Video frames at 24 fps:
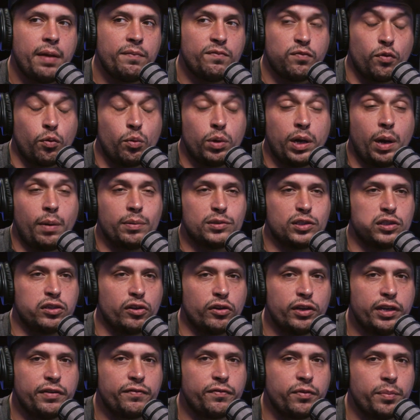And from what I was
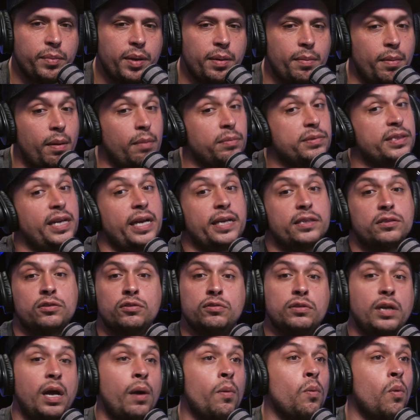learning from him, I was like,
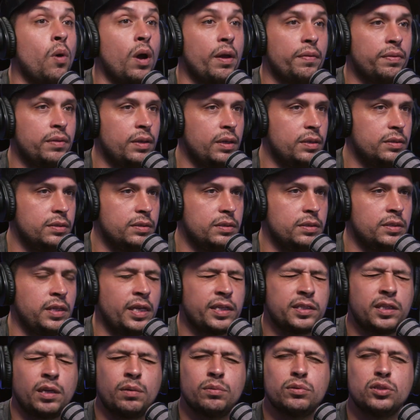dude, I want this.
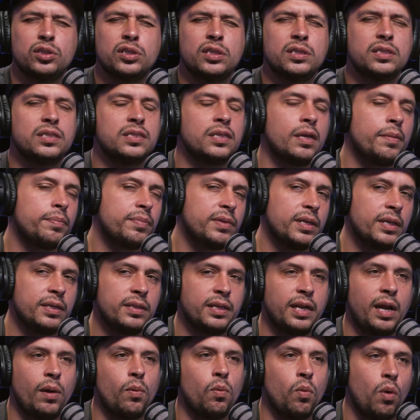Like, there was just something
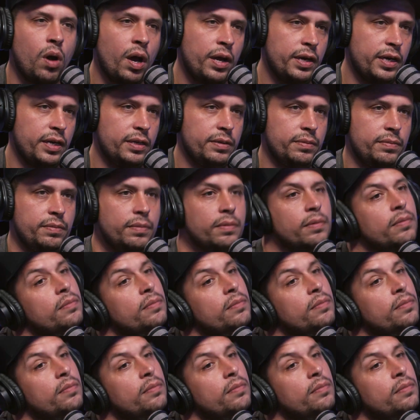that I wanted.